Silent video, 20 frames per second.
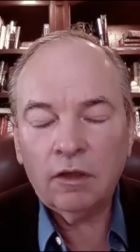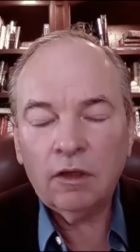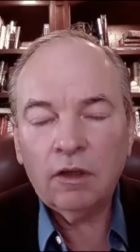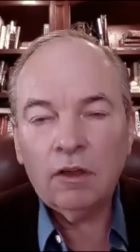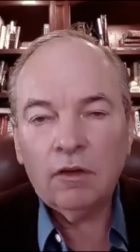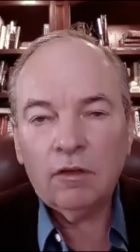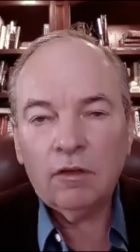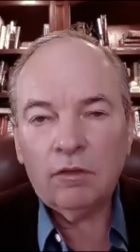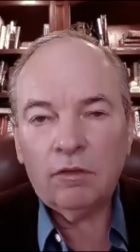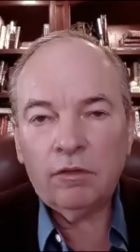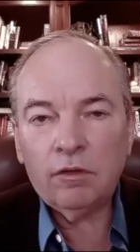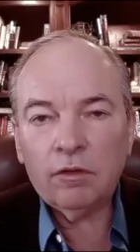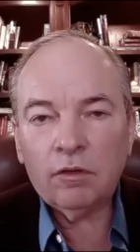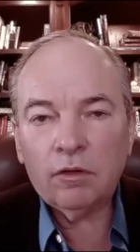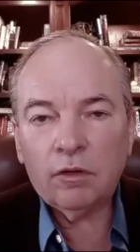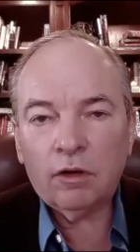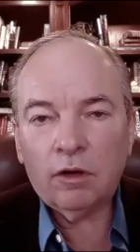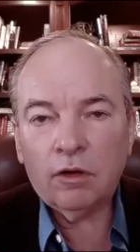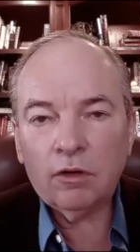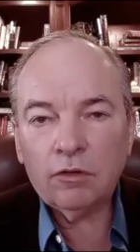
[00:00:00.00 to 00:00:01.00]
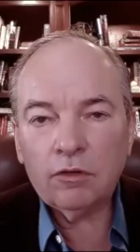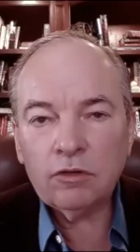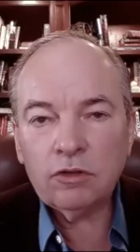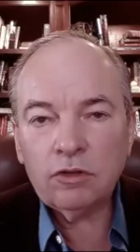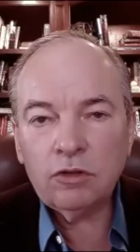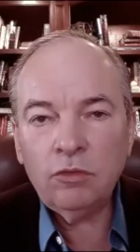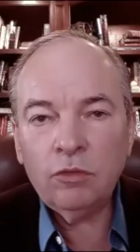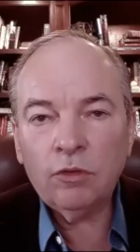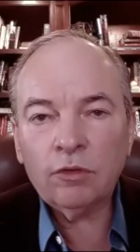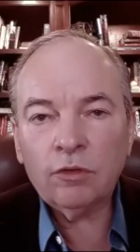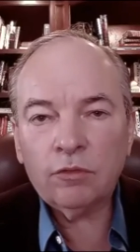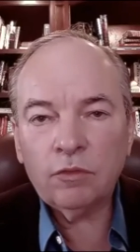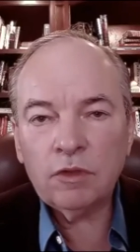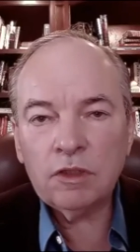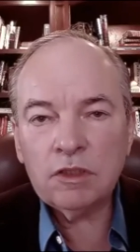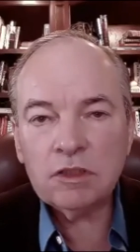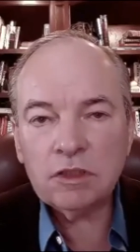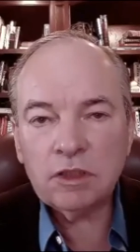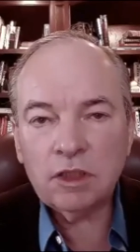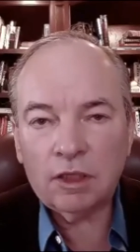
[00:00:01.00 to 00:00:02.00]
There are 2 or 3
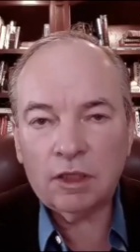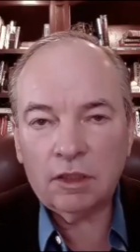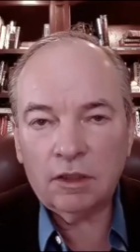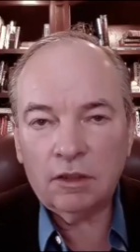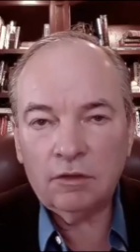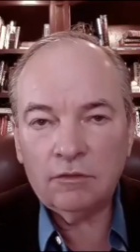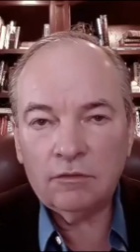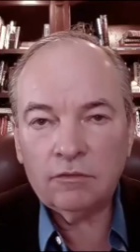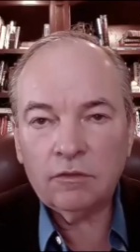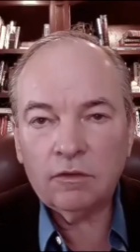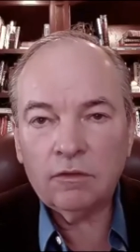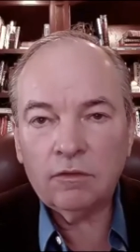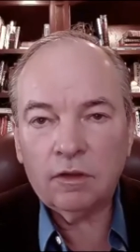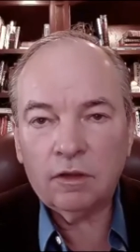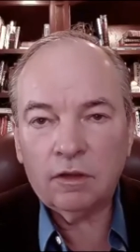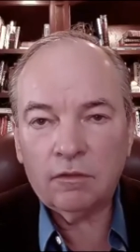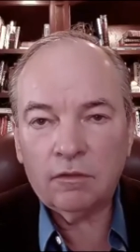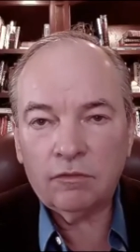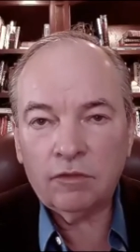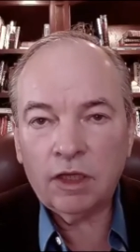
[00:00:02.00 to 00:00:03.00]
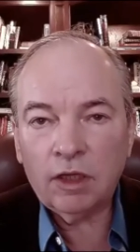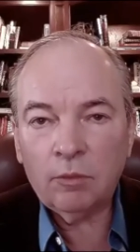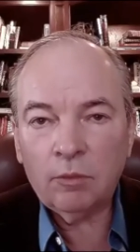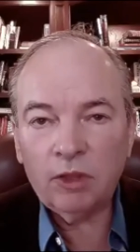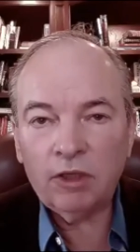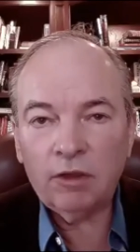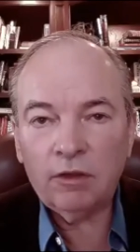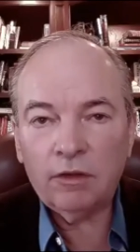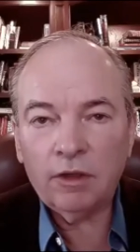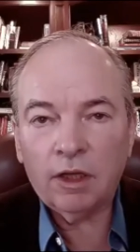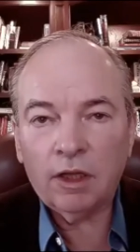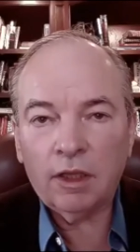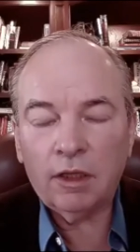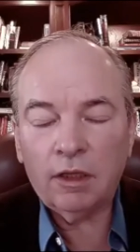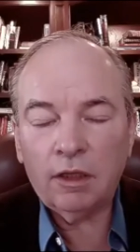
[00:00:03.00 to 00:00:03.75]
studies that have now been done